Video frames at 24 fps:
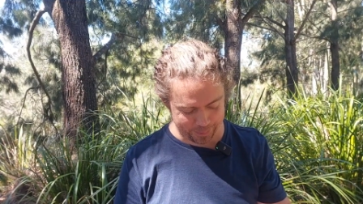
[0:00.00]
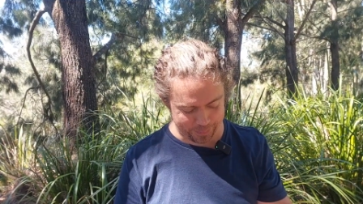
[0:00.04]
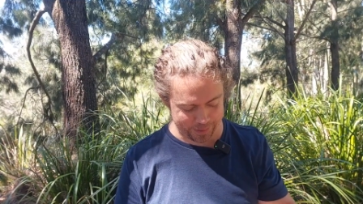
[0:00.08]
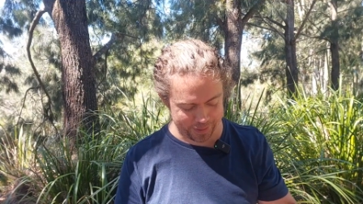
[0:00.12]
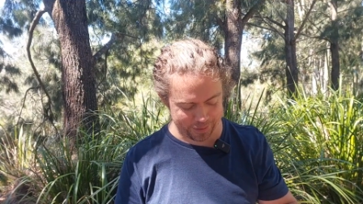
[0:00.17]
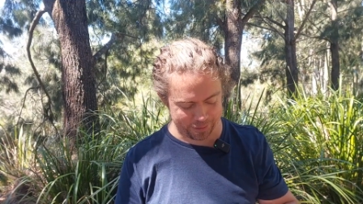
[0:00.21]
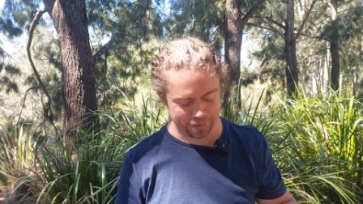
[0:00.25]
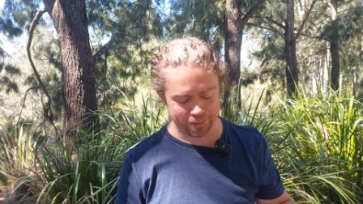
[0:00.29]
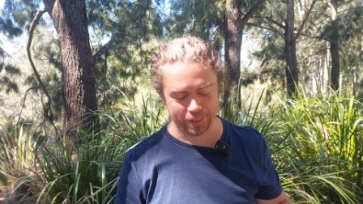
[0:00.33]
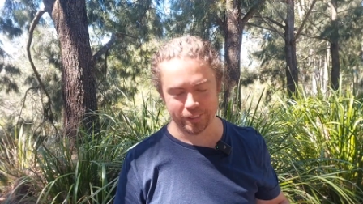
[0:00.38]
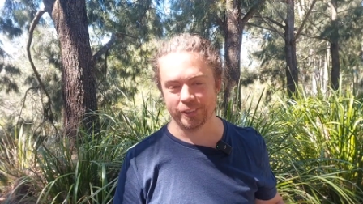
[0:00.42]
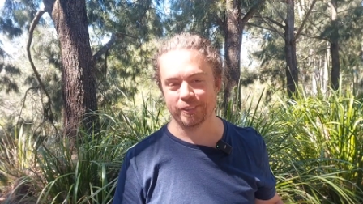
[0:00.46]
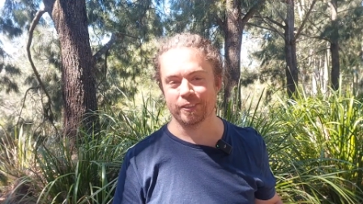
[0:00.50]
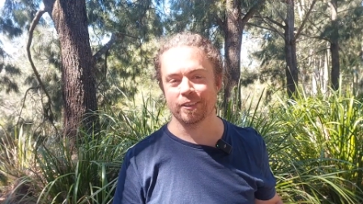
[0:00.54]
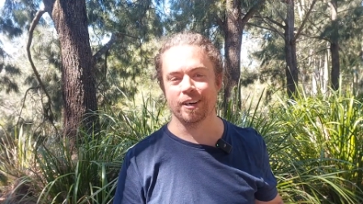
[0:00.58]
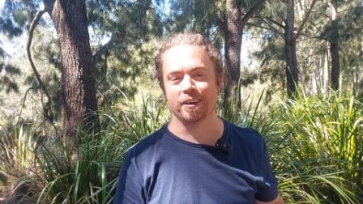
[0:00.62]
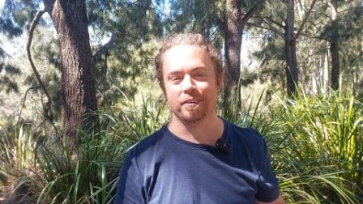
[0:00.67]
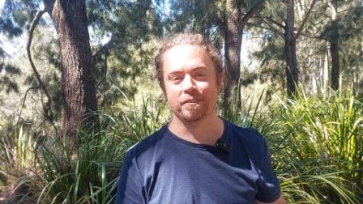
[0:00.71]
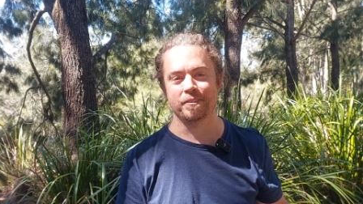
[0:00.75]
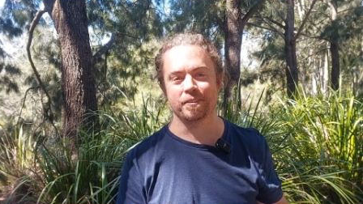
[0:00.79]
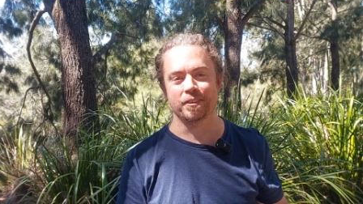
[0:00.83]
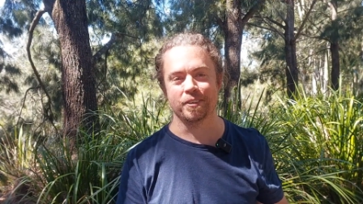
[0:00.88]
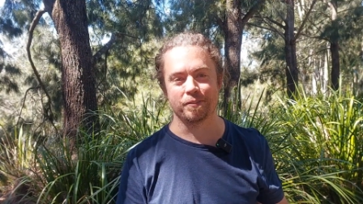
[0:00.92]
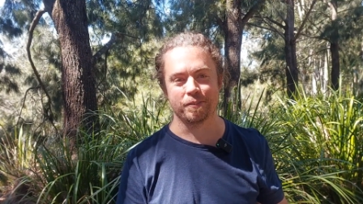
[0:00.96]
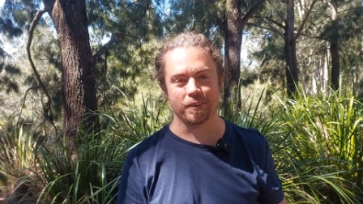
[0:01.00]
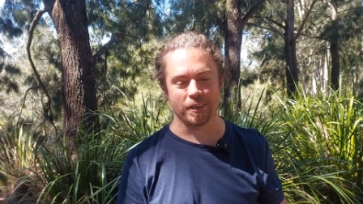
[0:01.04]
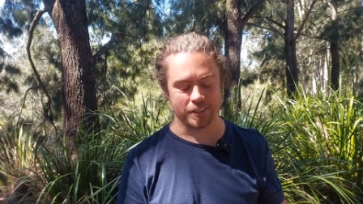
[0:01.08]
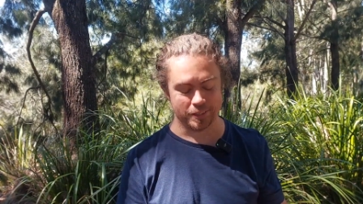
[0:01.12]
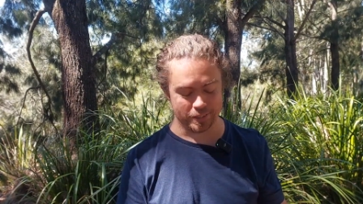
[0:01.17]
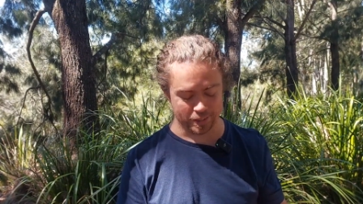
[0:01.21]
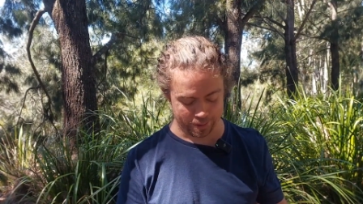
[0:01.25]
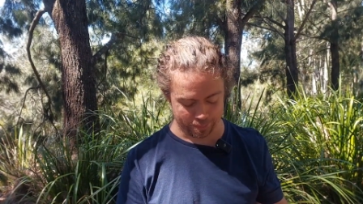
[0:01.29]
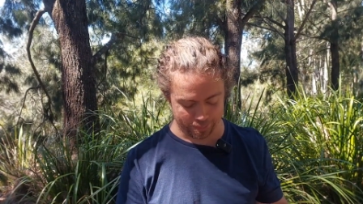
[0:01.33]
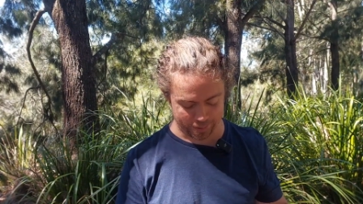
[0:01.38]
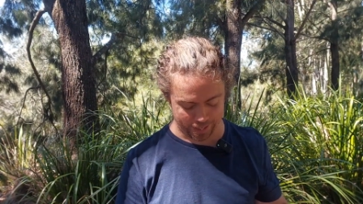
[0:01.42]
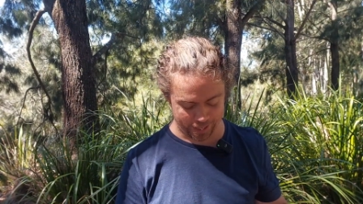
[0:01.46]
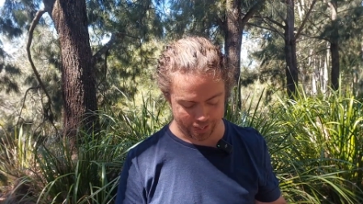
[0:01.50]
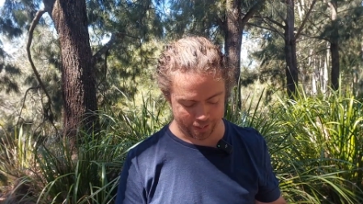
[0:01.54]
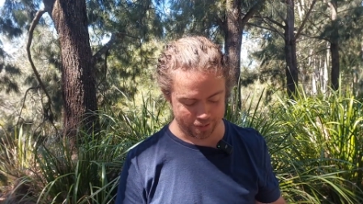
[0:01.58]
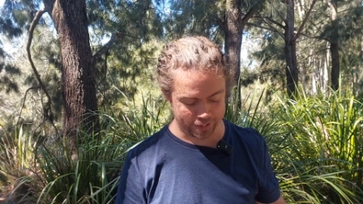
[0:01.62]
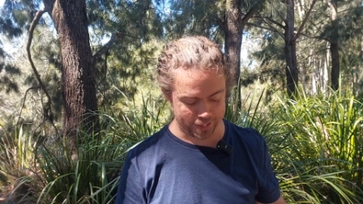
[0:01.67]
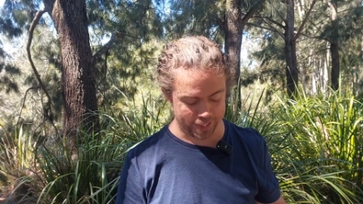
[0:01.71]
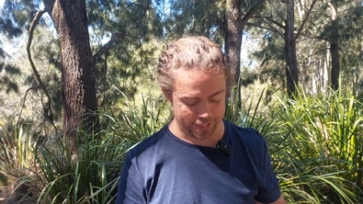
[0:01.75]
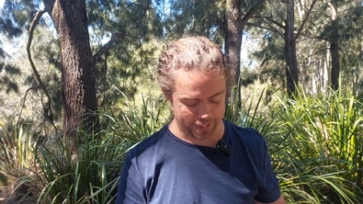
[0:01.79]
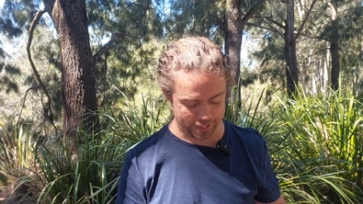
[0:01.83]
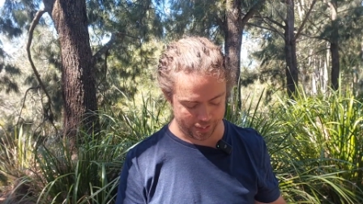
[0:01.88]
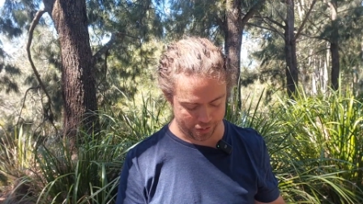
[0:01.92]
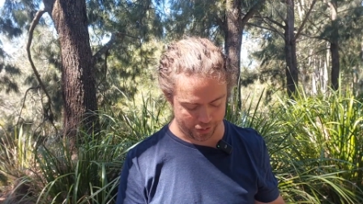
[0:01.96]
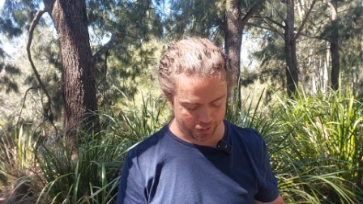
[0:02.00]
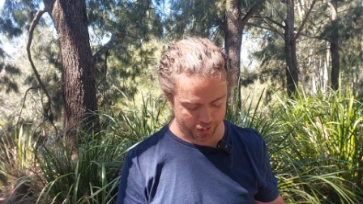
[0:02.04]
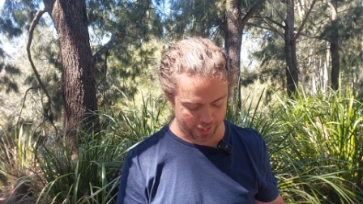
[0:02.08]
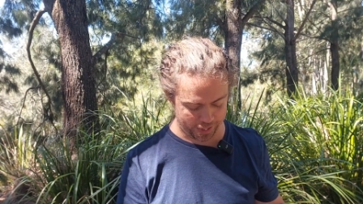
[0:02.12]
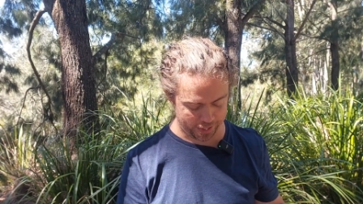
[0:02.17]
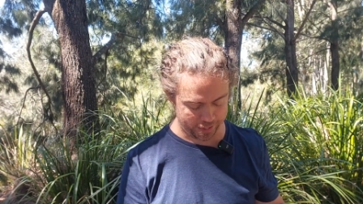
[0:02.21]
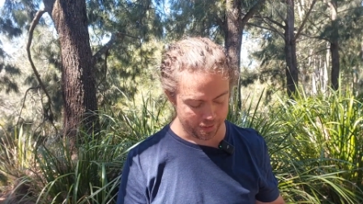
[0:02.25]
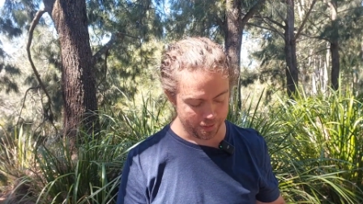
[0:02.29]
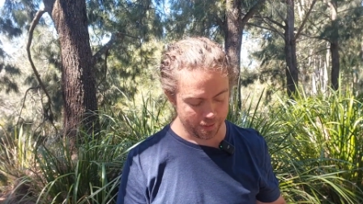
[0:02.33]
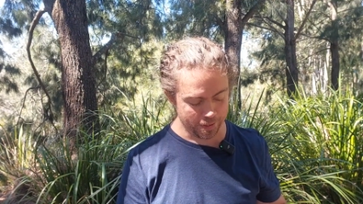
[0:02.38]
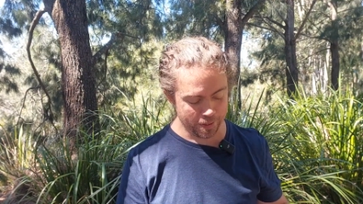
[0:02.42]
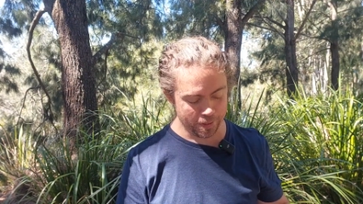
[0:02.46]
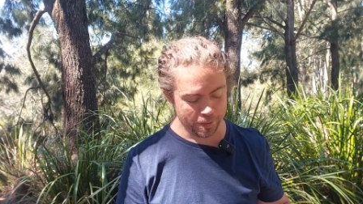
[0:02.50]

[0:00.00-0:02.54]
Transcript: up in a photograph on the front of the Bio TDG.